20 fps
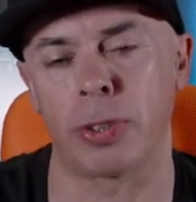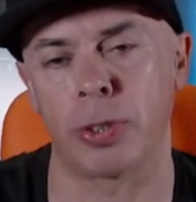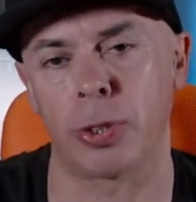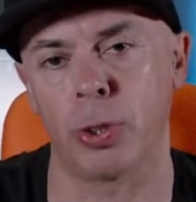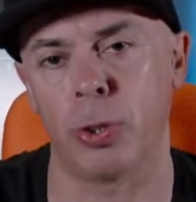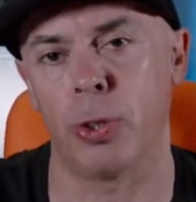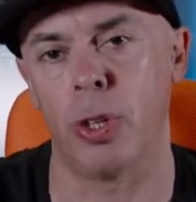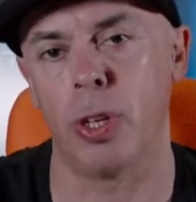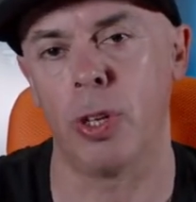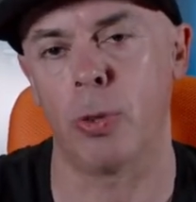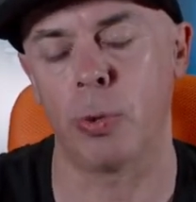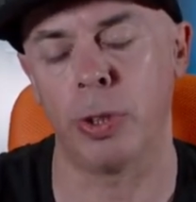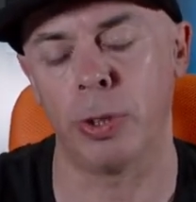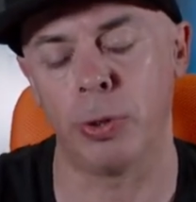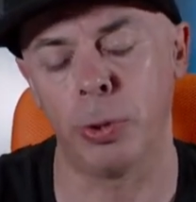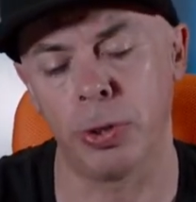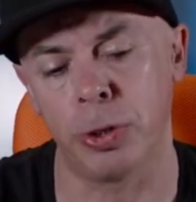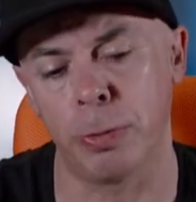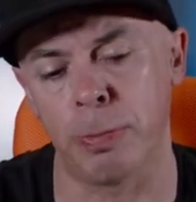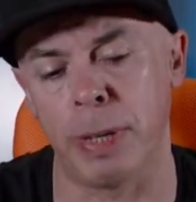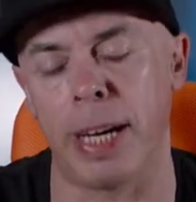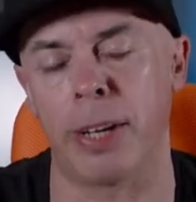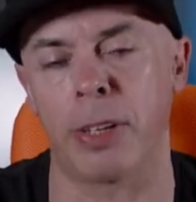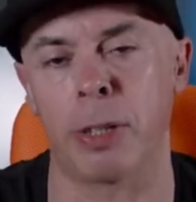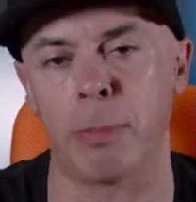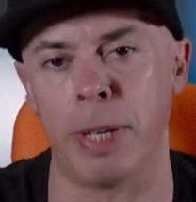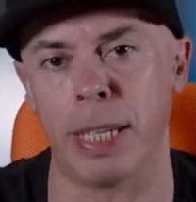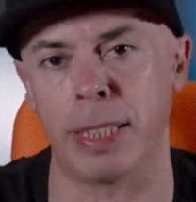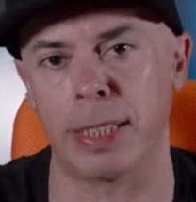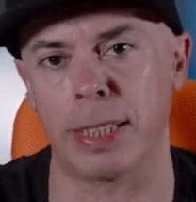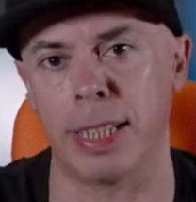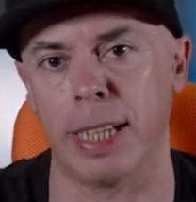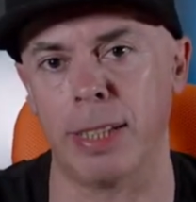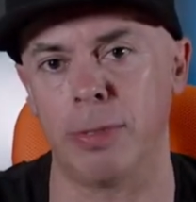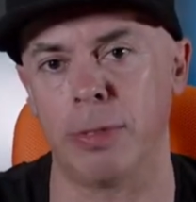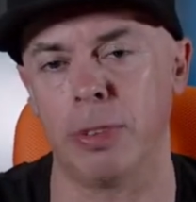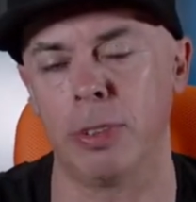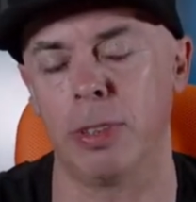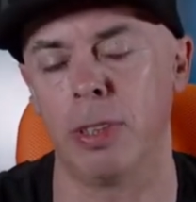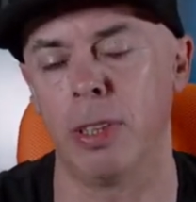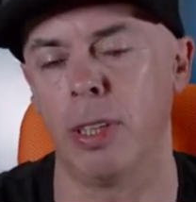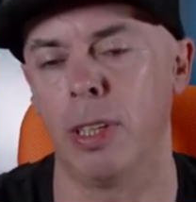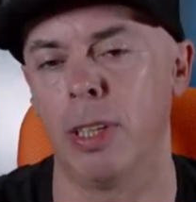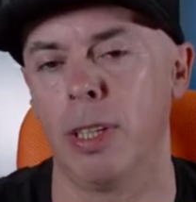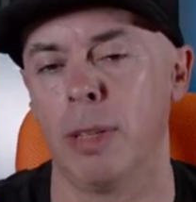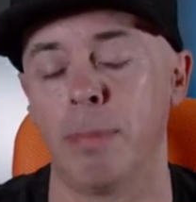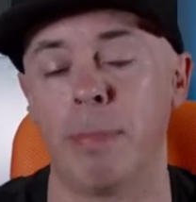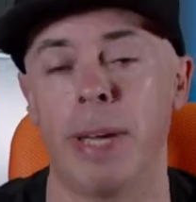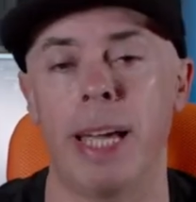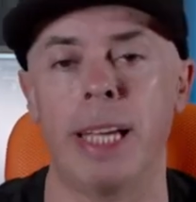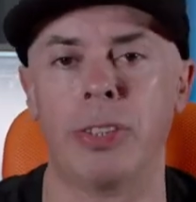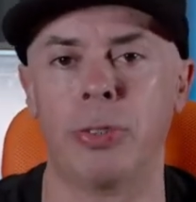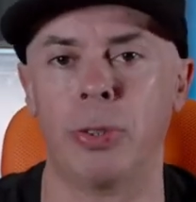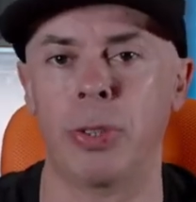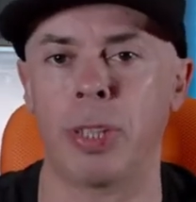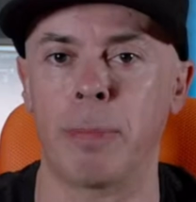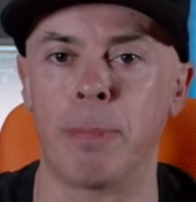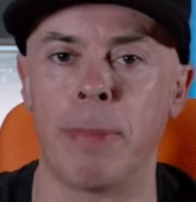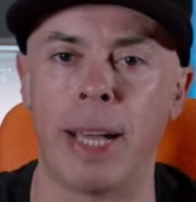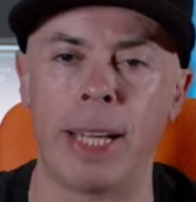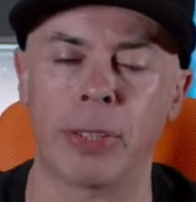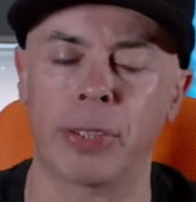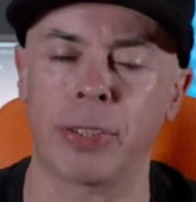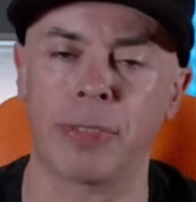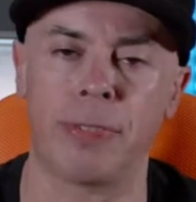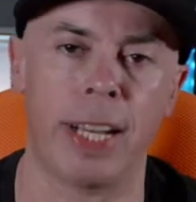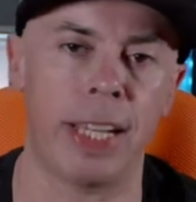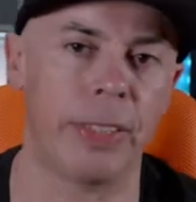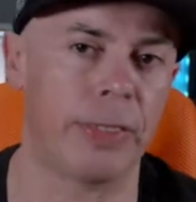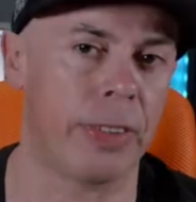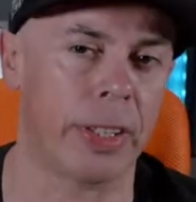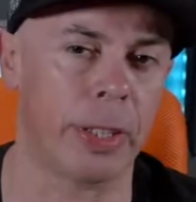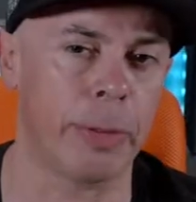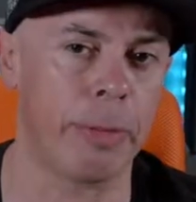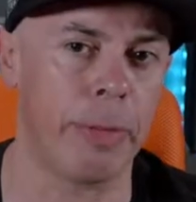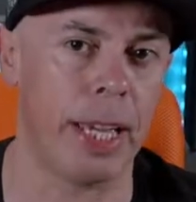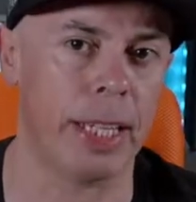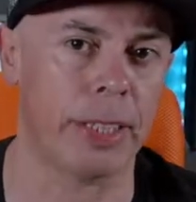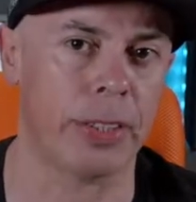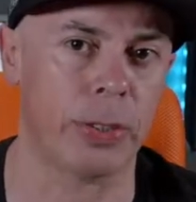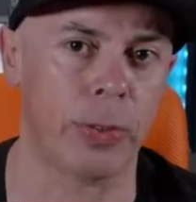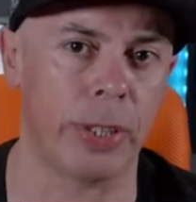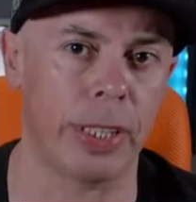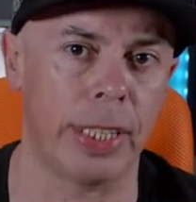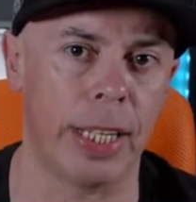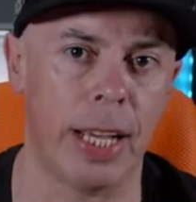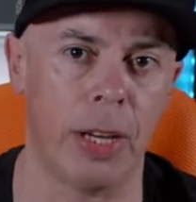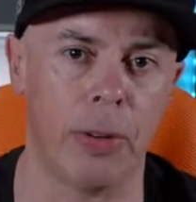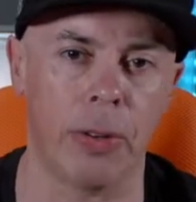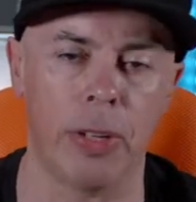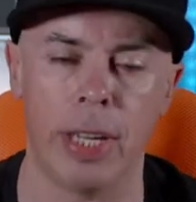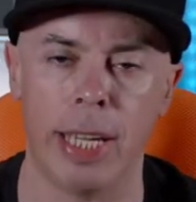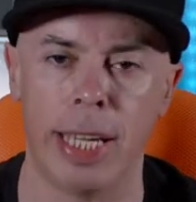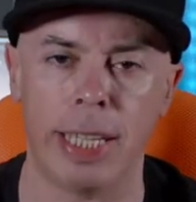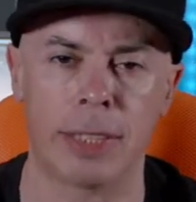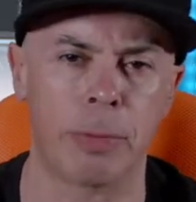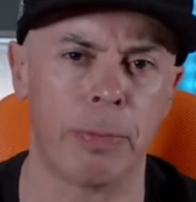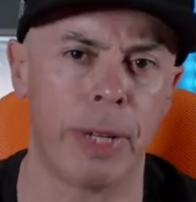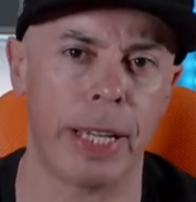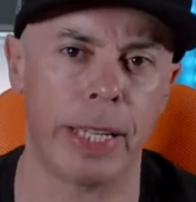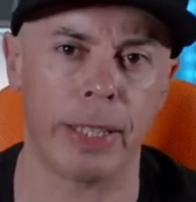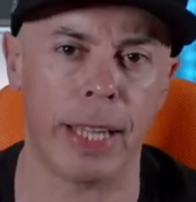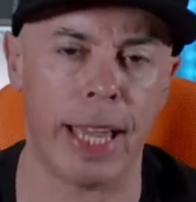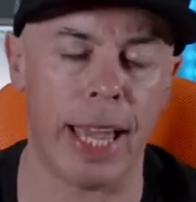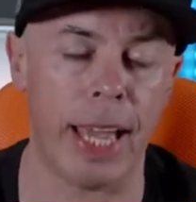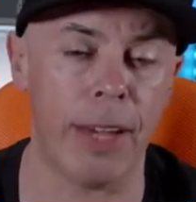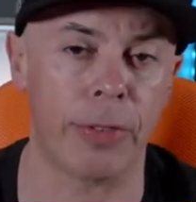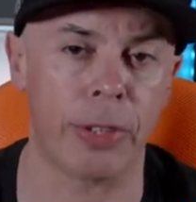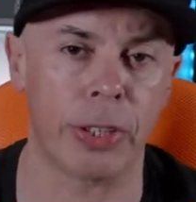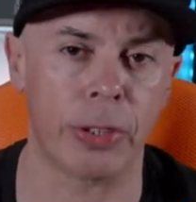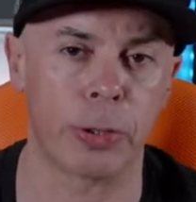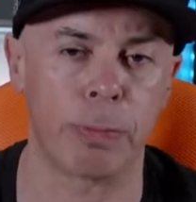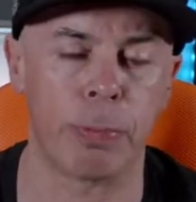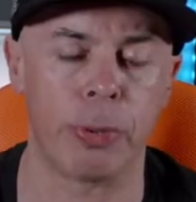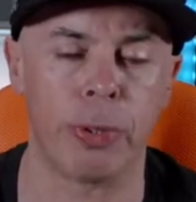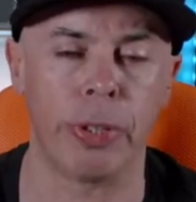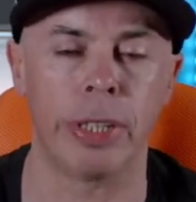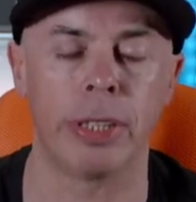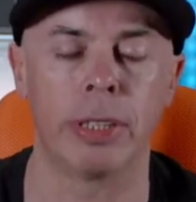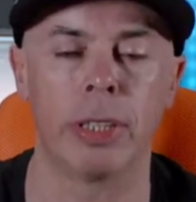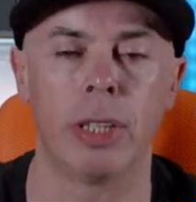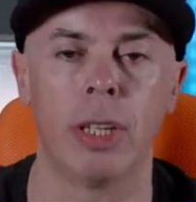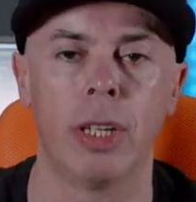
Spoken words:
So reduce my RMS level. Mastering a -5 RMS right now, it's my average point.